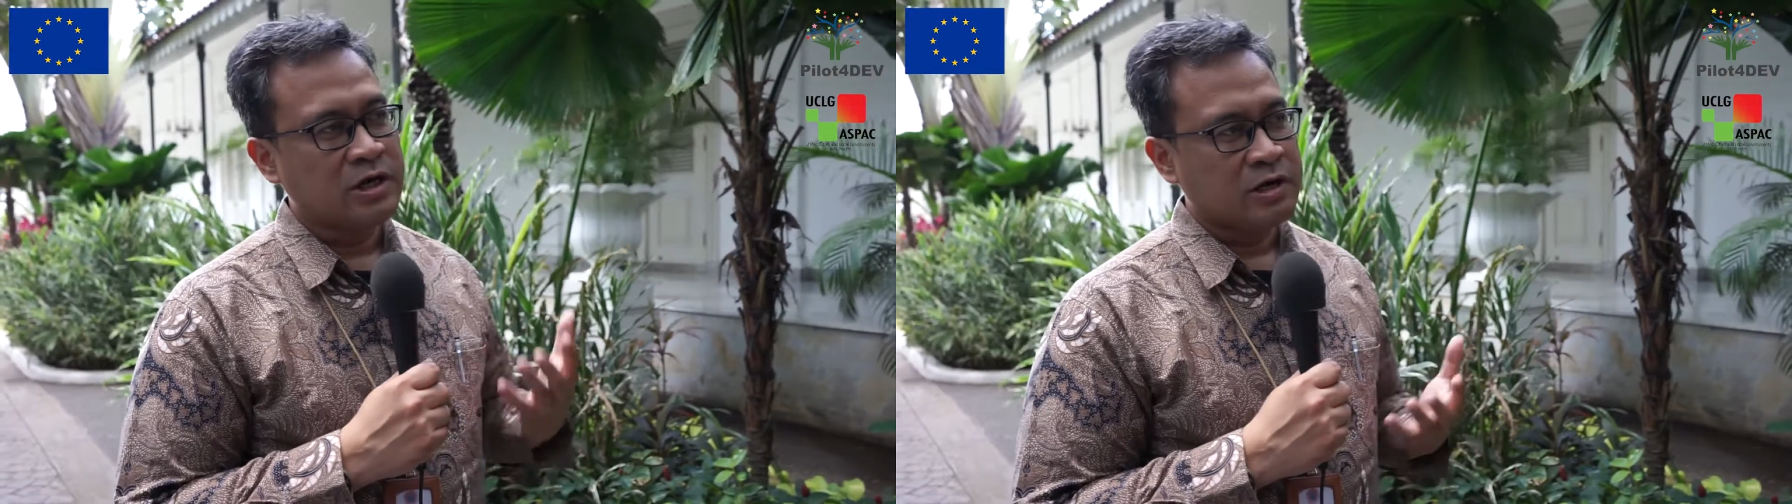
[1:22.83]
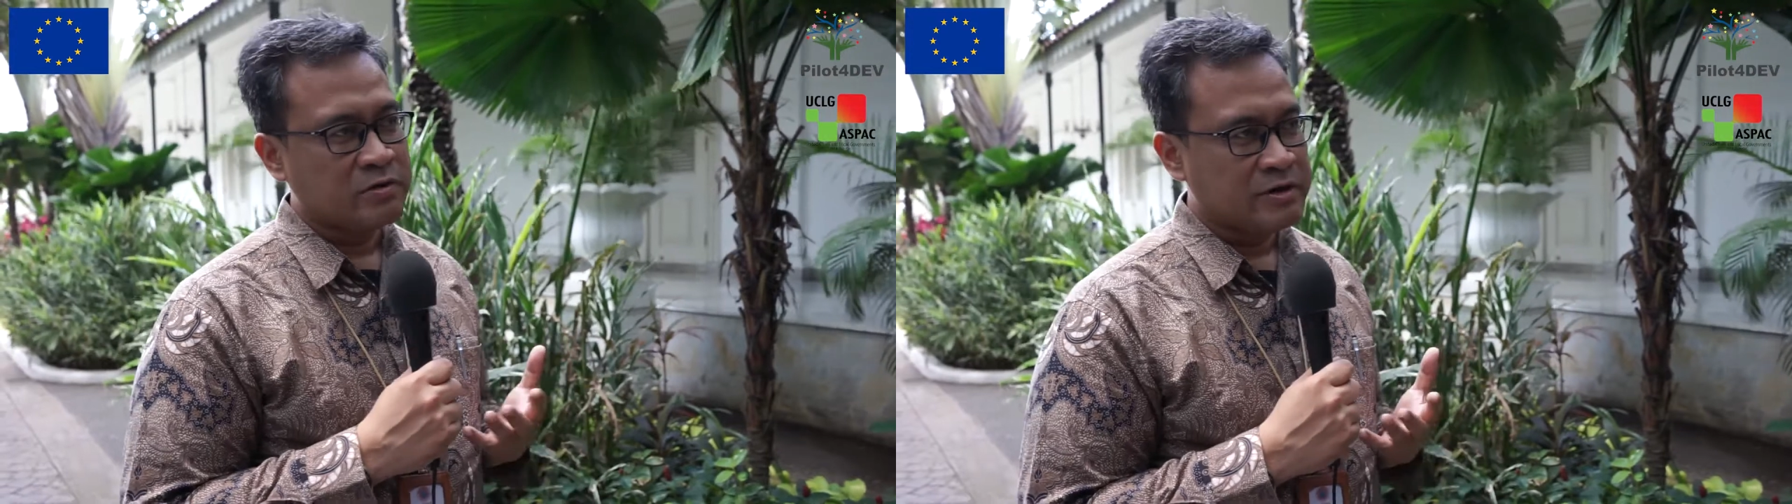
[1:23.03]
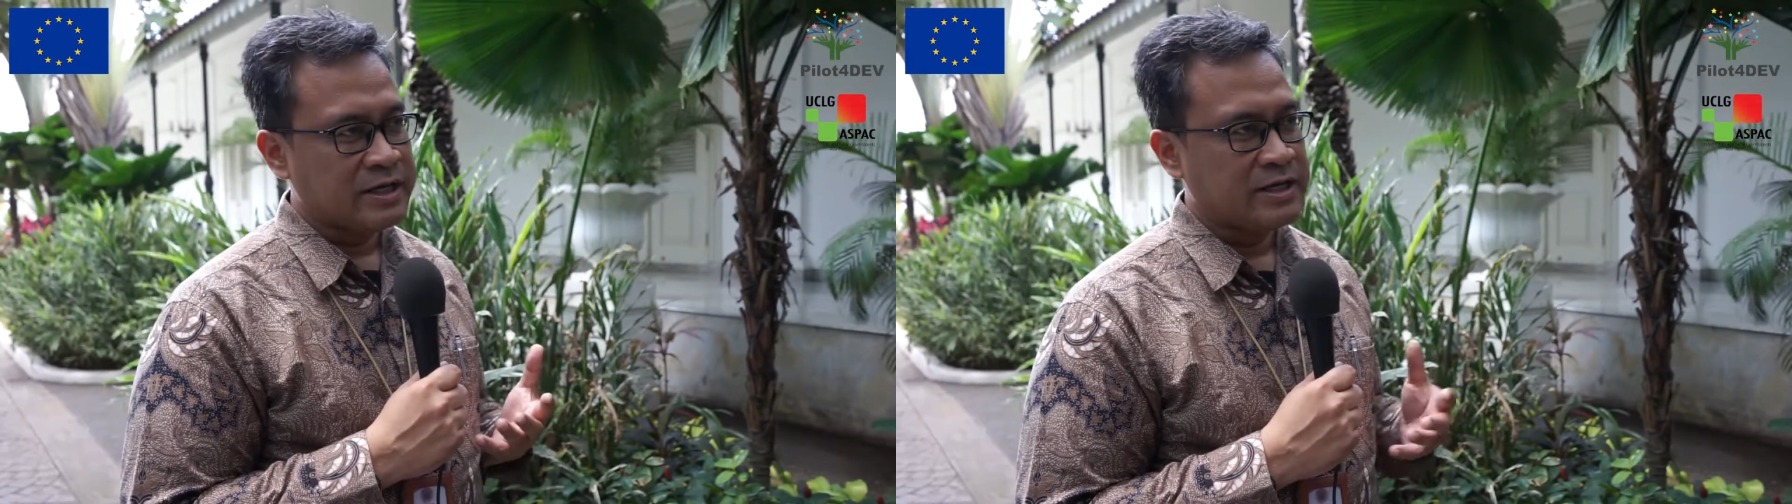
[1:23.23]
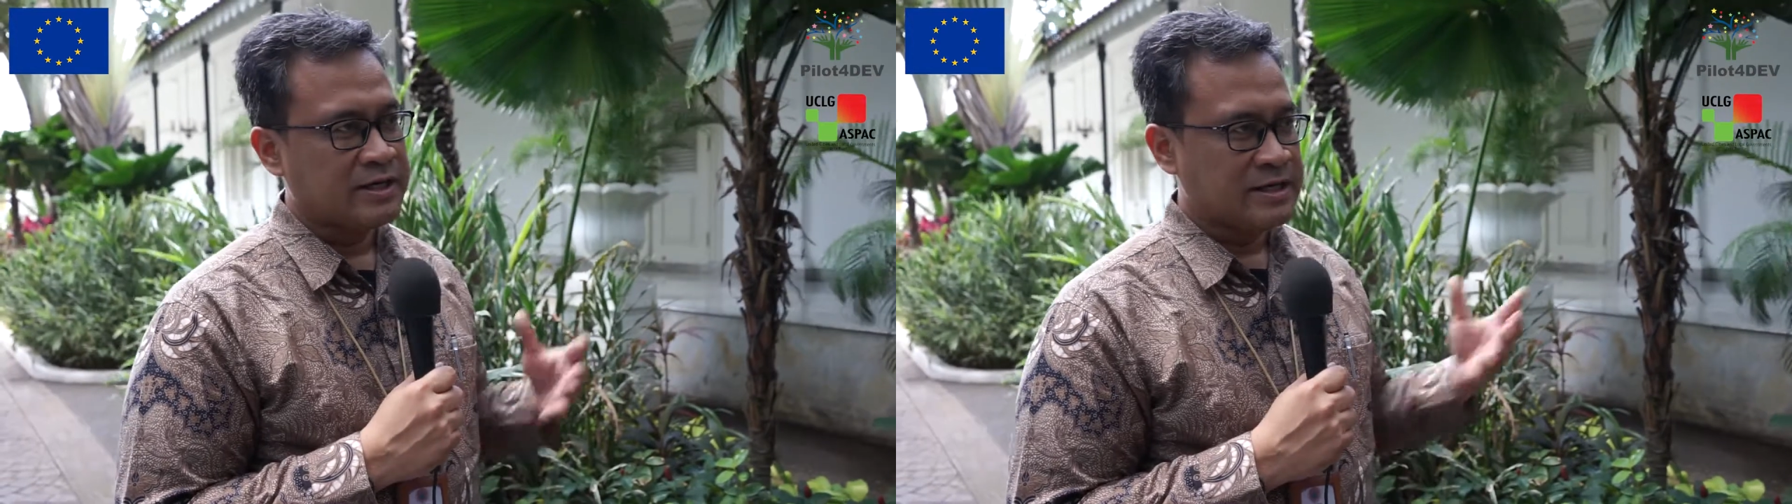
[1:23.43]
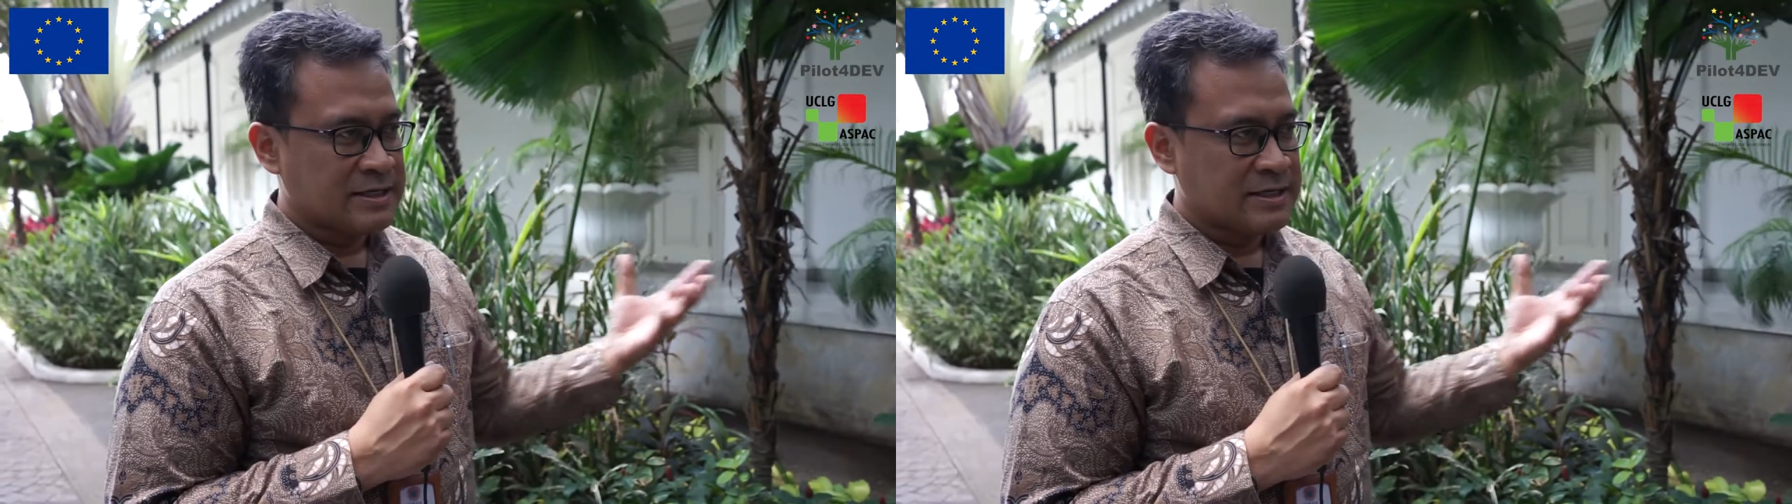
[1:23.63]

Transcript: really